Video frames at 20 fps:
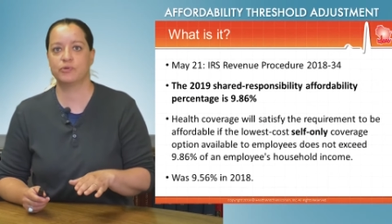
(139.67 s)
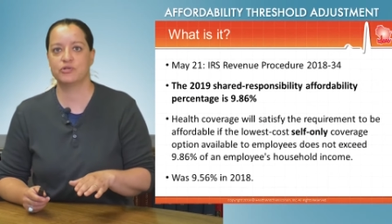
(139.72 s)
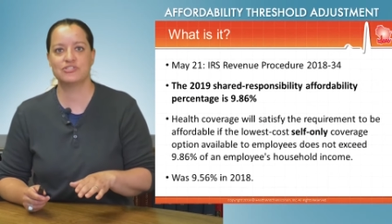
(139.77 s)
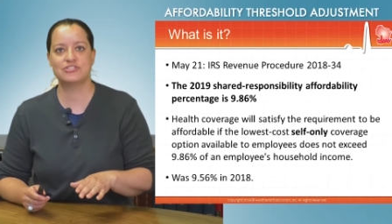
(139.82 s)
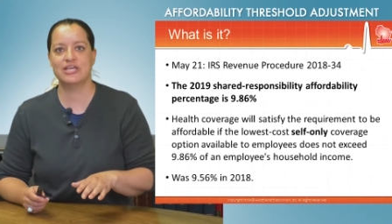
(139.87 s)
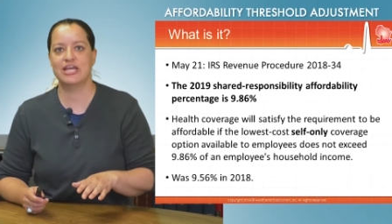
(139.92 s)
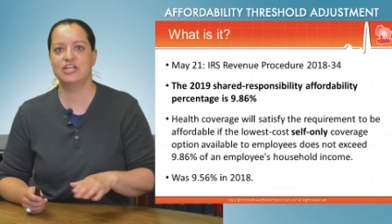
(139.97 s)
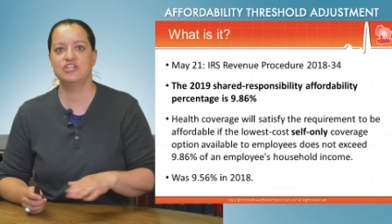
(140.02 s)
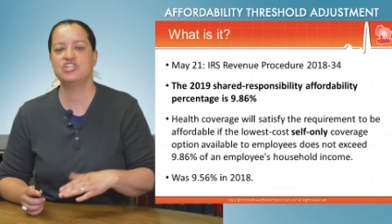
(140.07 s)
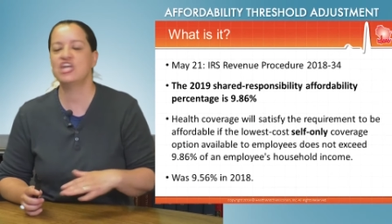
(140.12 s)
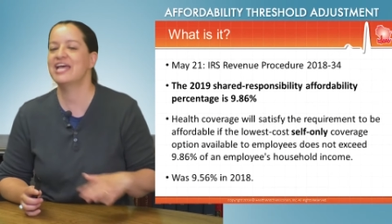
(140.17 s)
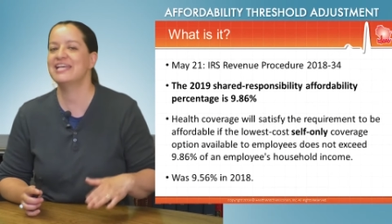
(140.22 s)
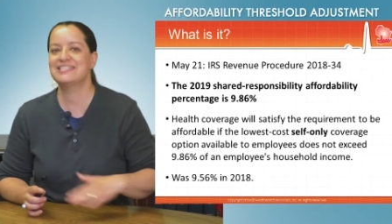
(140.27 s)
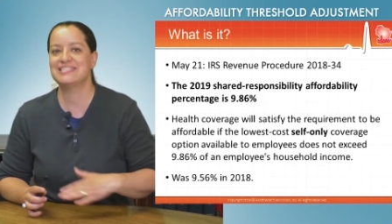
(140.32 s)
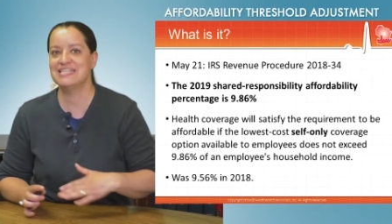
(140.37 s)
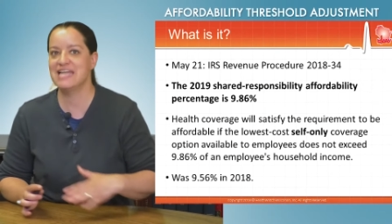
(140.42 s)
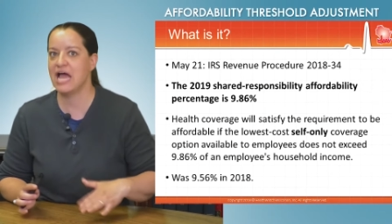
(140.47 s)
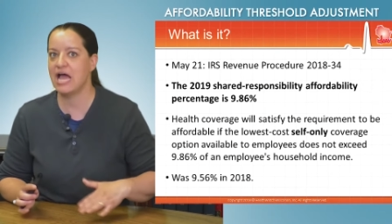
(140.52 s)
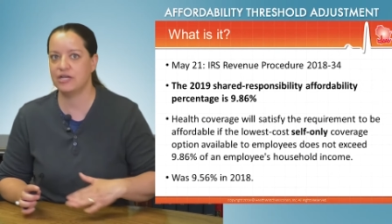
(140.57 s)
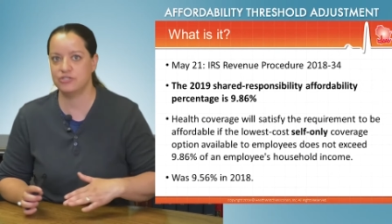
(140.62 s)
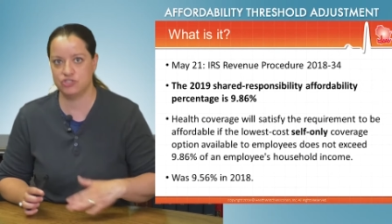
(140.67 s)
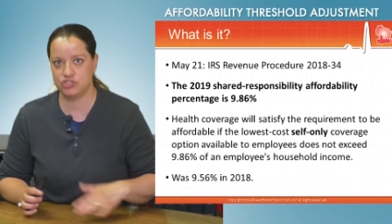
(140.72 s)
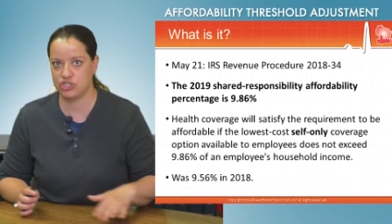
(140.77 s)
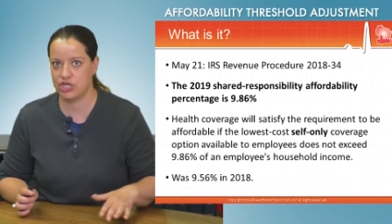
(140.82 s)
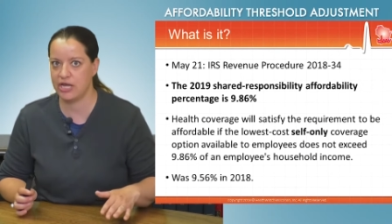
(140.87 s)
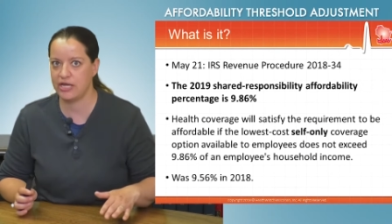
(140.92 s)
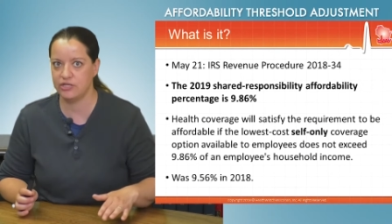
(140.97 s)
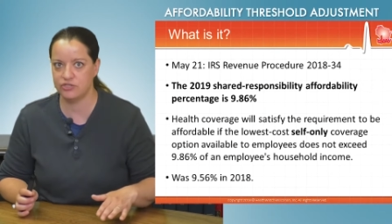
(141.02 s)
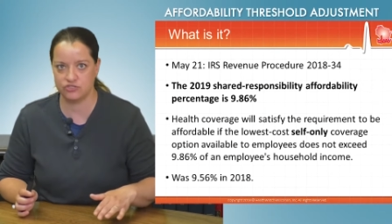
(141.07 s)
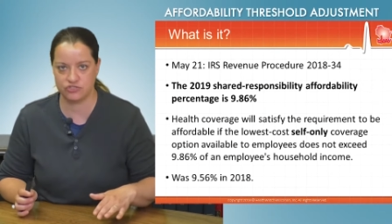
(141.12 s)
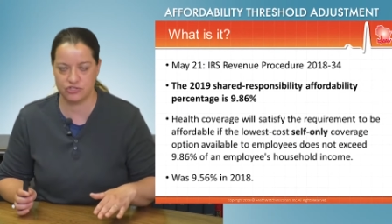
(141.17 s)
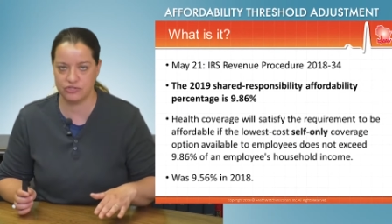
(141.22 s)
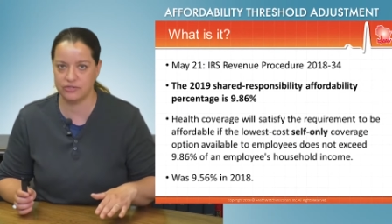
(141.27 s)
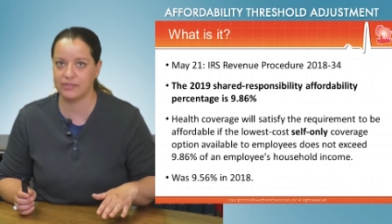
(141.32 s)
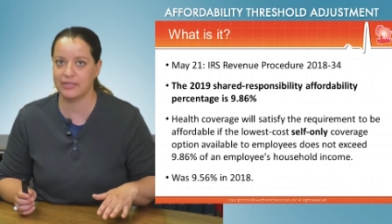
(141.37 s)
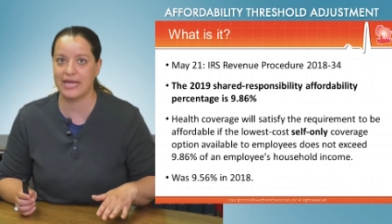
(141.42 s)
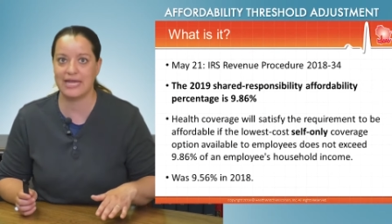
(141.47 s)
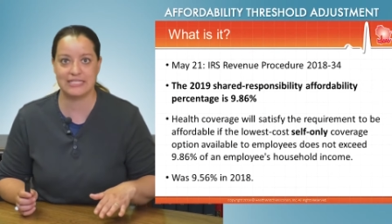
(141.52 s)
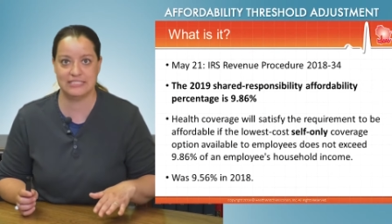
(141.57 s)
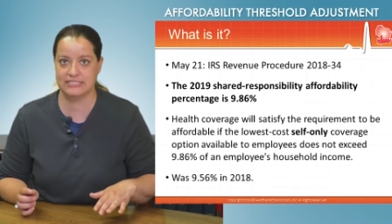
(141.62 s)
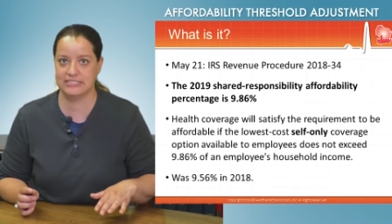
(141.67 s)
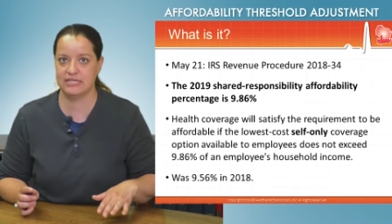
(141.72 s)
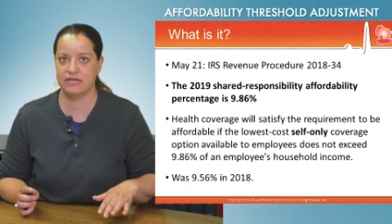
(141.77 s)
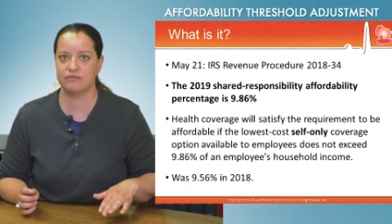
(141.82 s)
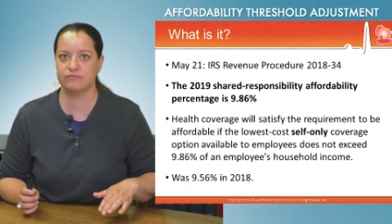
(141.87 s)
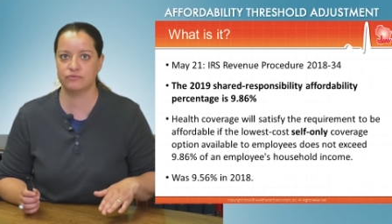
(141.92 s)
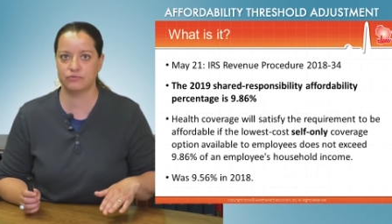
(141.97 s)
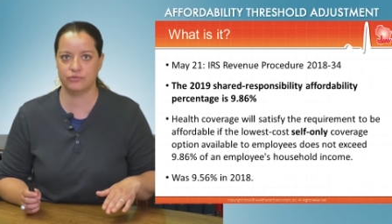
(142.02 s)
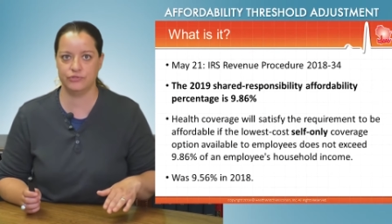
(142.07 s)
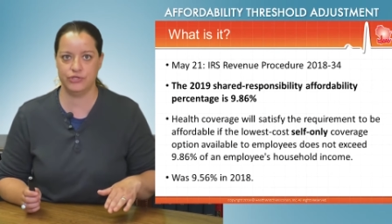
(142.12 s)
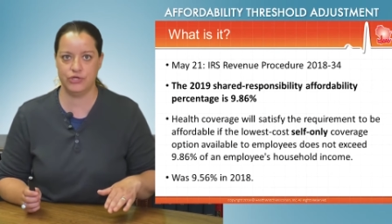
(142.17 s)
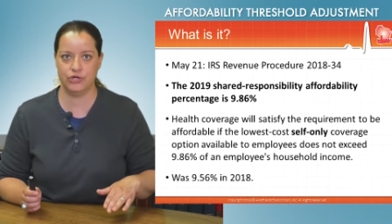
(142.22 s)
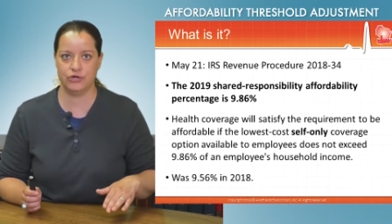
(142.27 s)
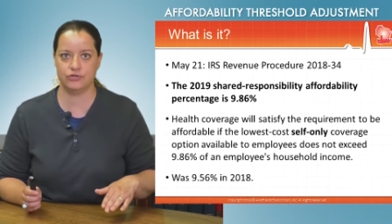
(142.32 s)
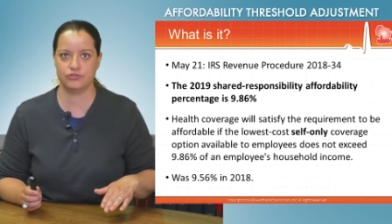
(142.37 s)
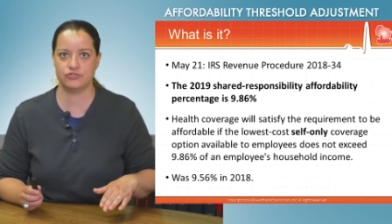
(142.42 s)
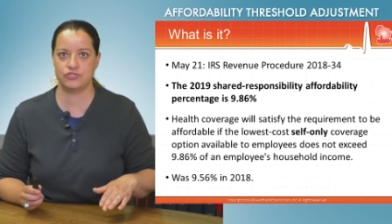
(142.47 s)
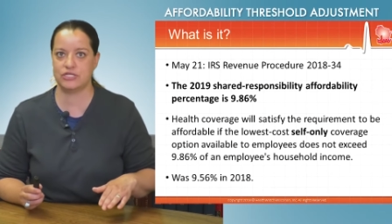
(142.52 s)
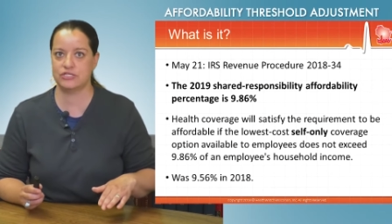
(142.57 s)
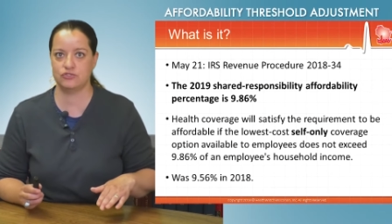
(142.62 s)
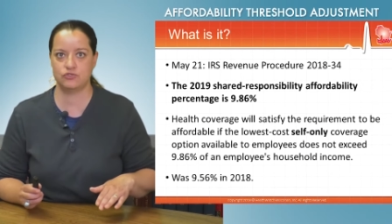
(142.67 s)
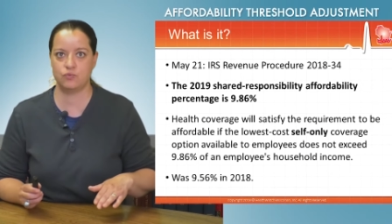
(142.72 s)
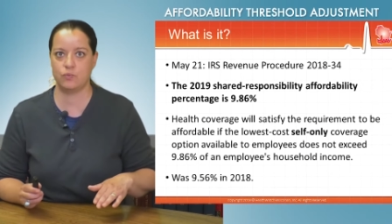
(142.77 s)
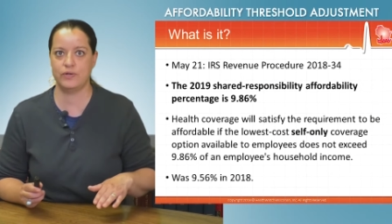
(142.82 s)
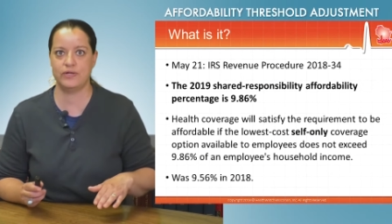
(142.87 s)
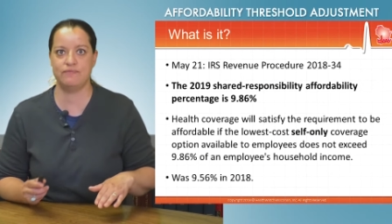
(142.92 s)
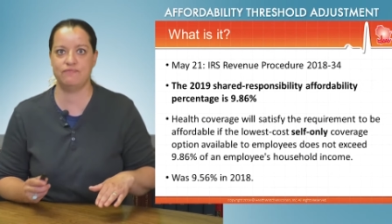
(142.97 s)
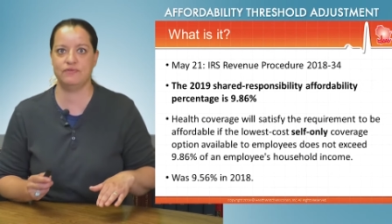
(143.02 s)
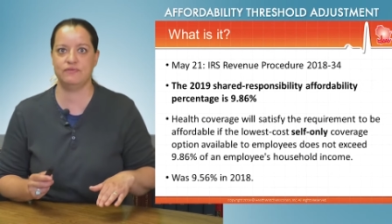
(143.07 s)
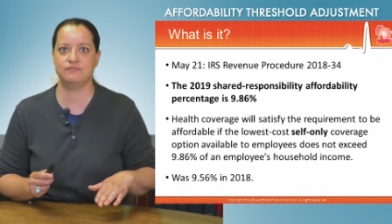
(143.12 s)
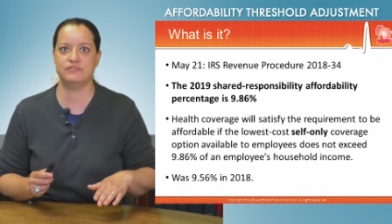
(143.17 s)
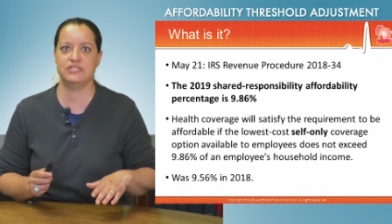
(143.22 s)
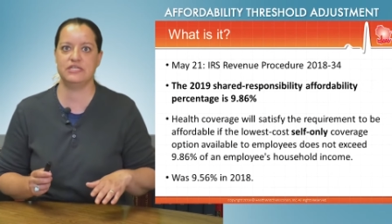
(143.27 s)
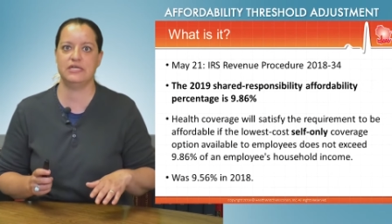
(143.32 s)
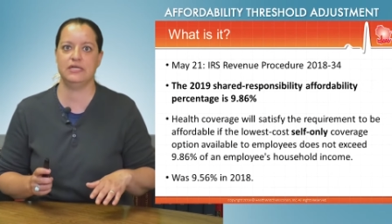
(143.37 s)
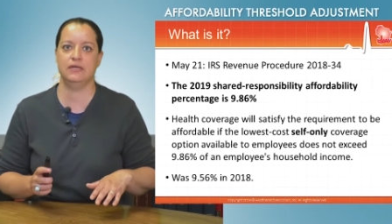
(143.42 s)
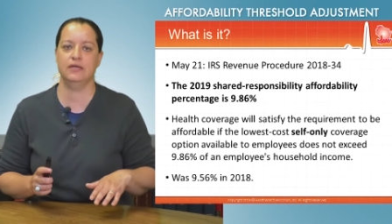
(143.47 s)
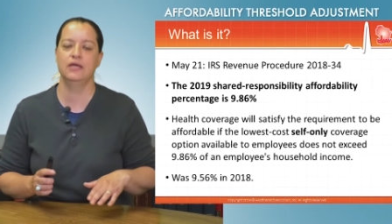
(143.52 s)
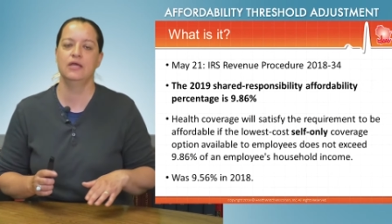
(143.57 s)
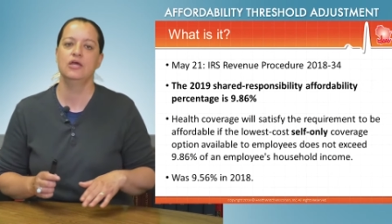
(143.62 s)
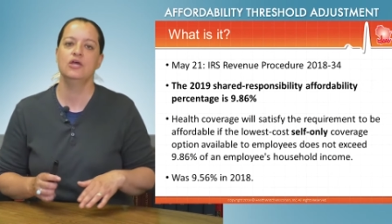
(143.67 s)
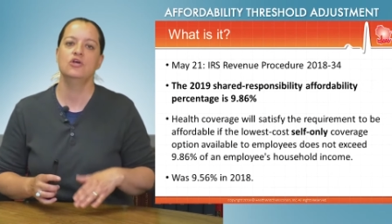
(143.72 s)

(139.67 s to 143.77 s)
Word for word: percentage has not changed in the last several years, since 2015.